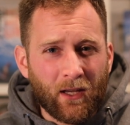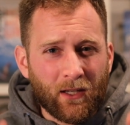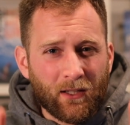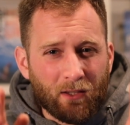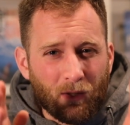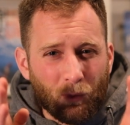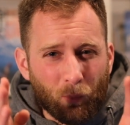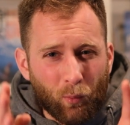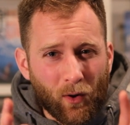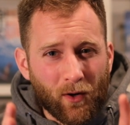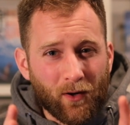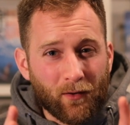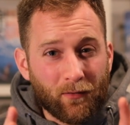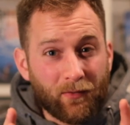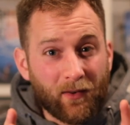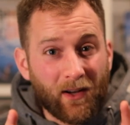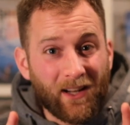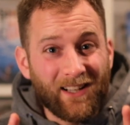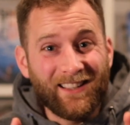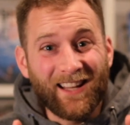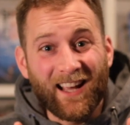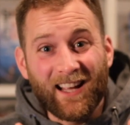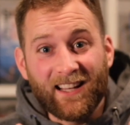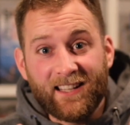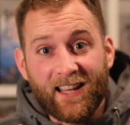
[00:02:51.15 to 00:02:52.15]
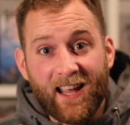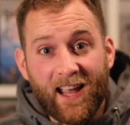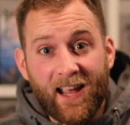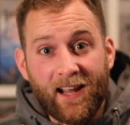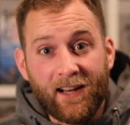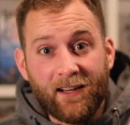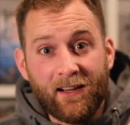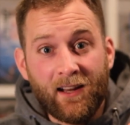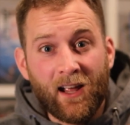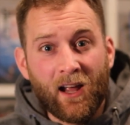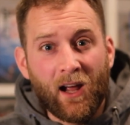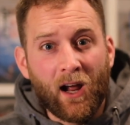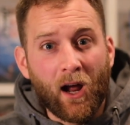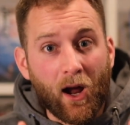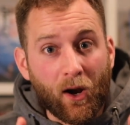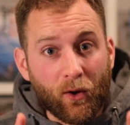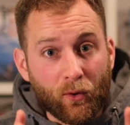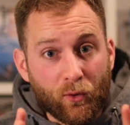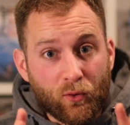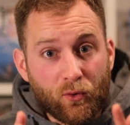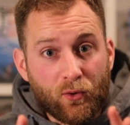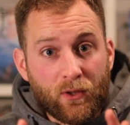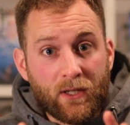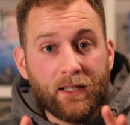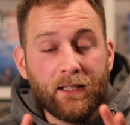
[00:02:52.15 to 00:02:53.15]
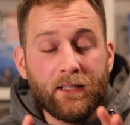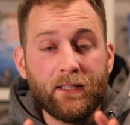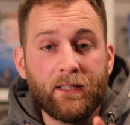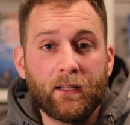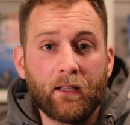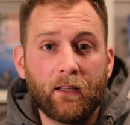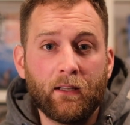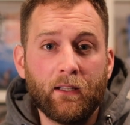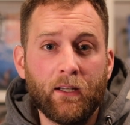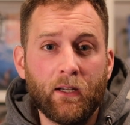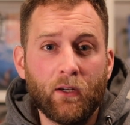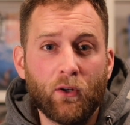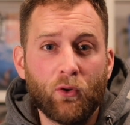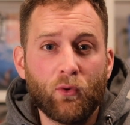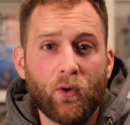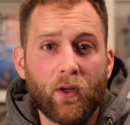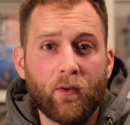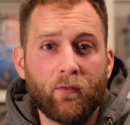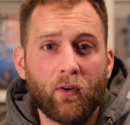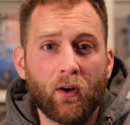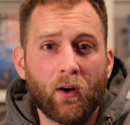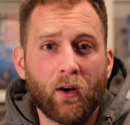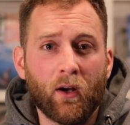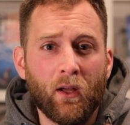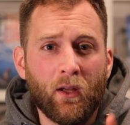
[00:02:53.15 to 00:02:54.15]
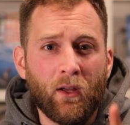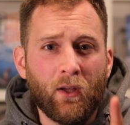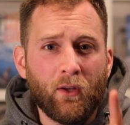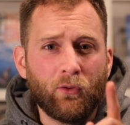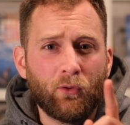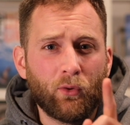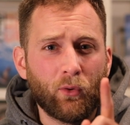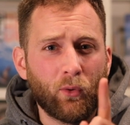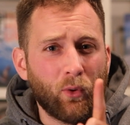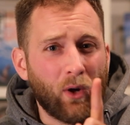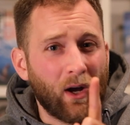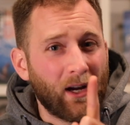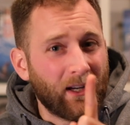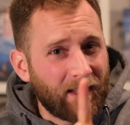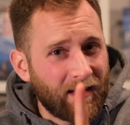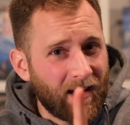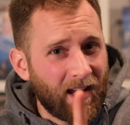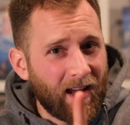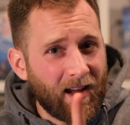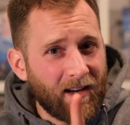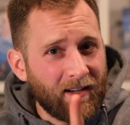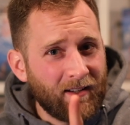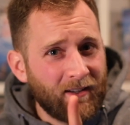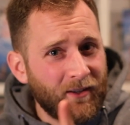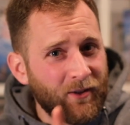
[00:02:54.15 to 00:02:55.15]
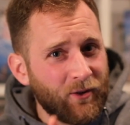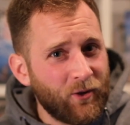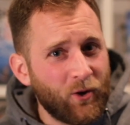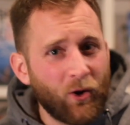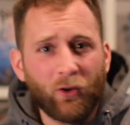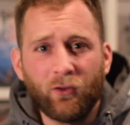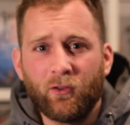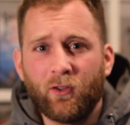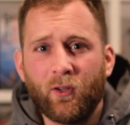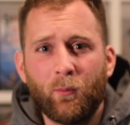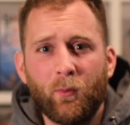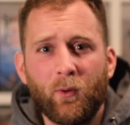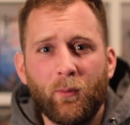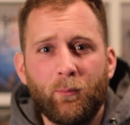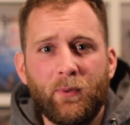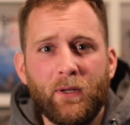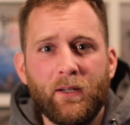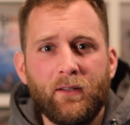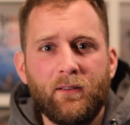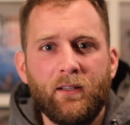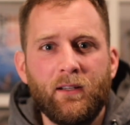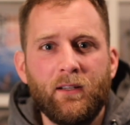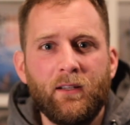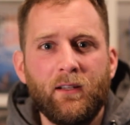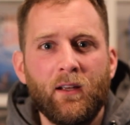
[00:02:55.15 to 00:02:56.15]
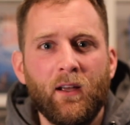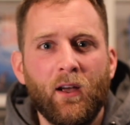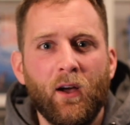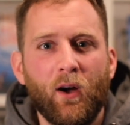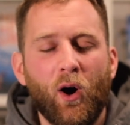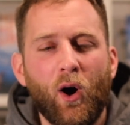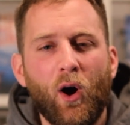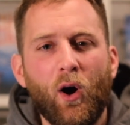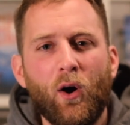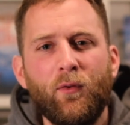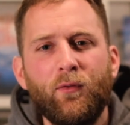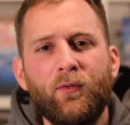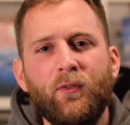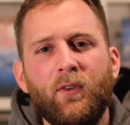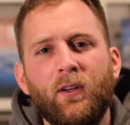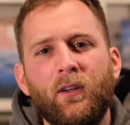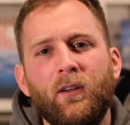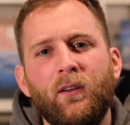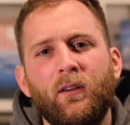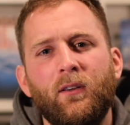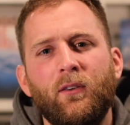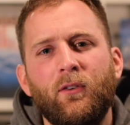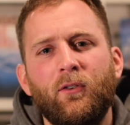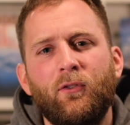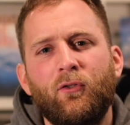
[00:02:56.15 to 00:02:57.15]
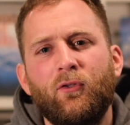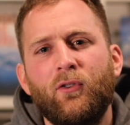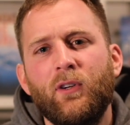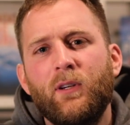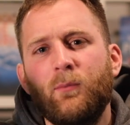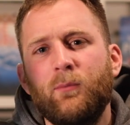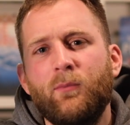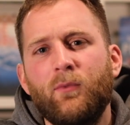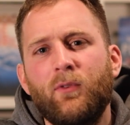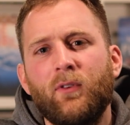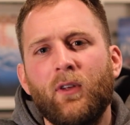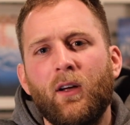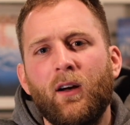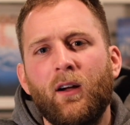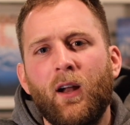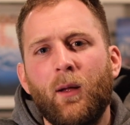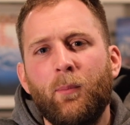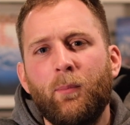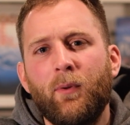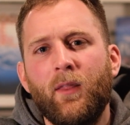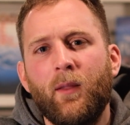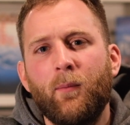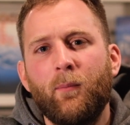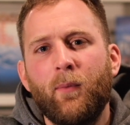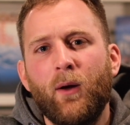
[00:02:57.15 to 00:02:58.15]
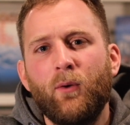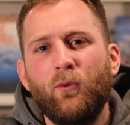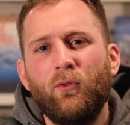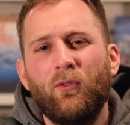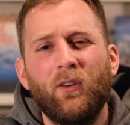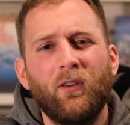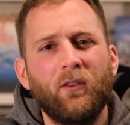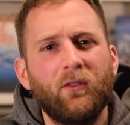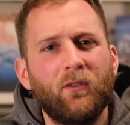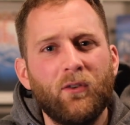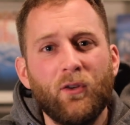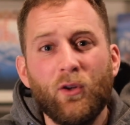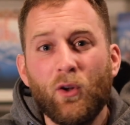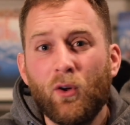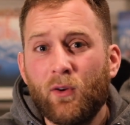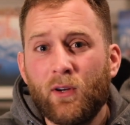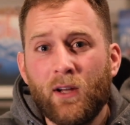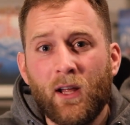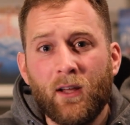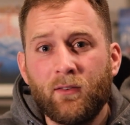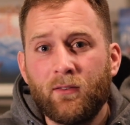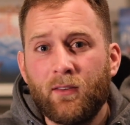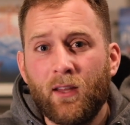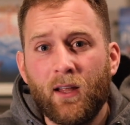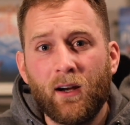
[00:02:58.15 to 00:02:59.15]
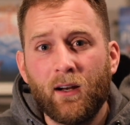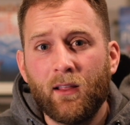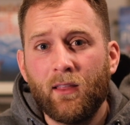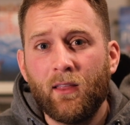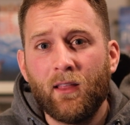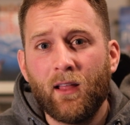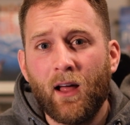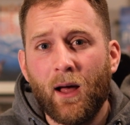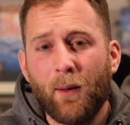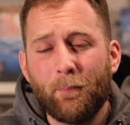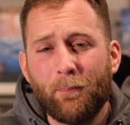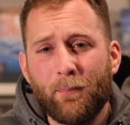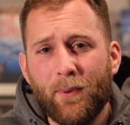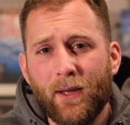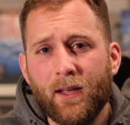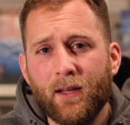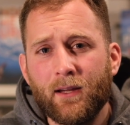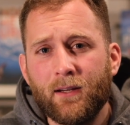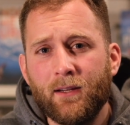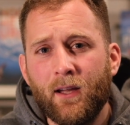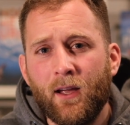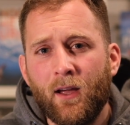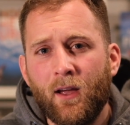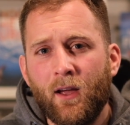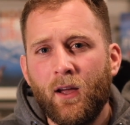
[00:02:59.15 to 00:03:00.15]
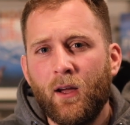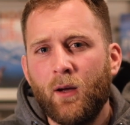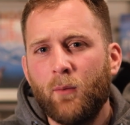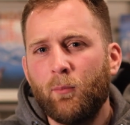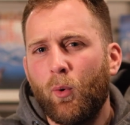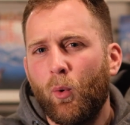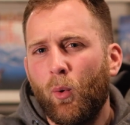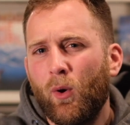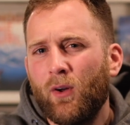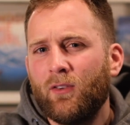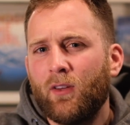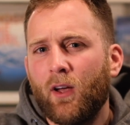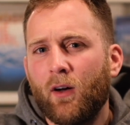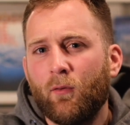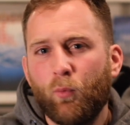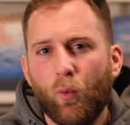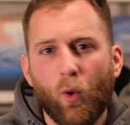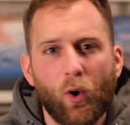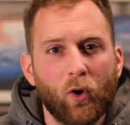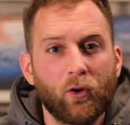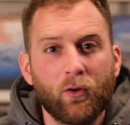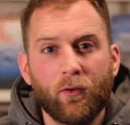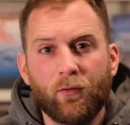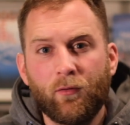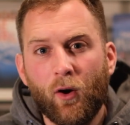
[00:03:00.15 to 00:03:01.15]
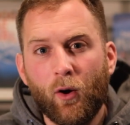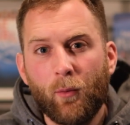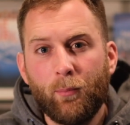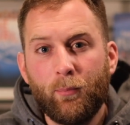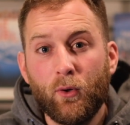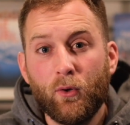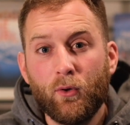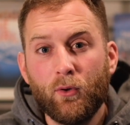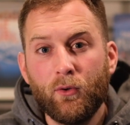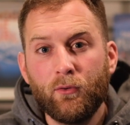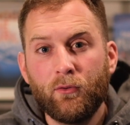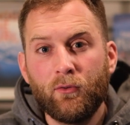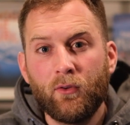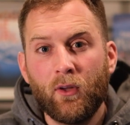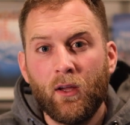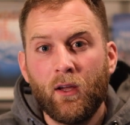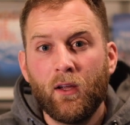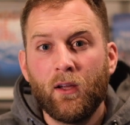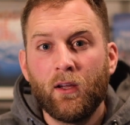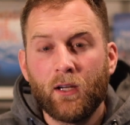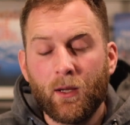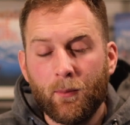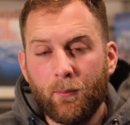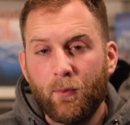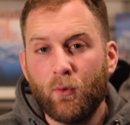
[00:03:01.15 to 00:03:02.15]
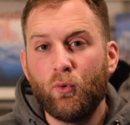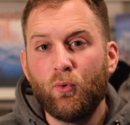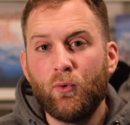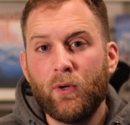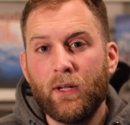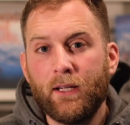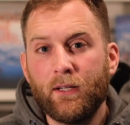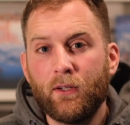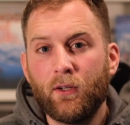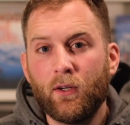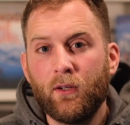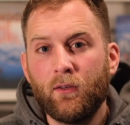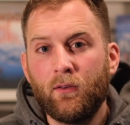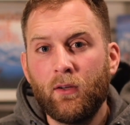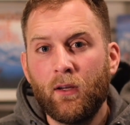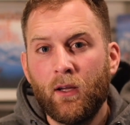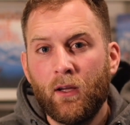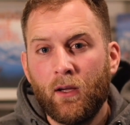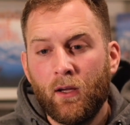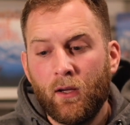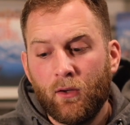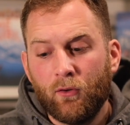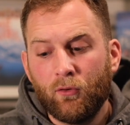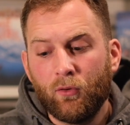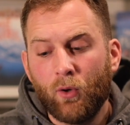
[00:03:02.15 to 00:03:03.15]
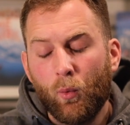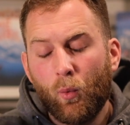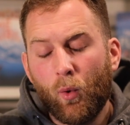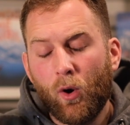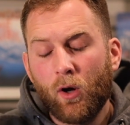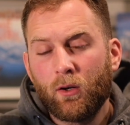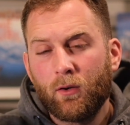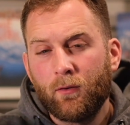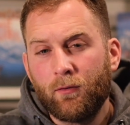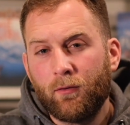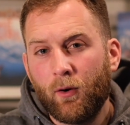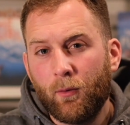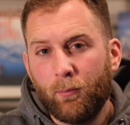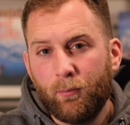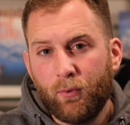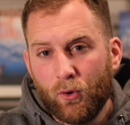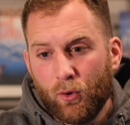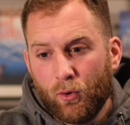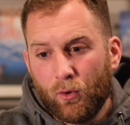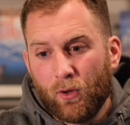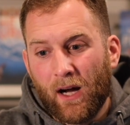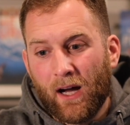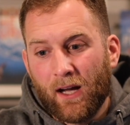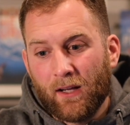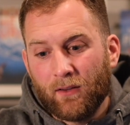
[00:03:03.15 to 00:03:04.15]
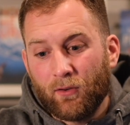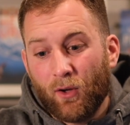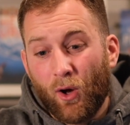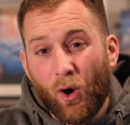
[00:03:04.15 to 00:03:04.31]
You want to find, again, a really clear river. So again, not somewhere peaty. Often streams that are up in the mountains, not necessarily that big, but ones that have waterfall pools can be really good. So a waterfall pool has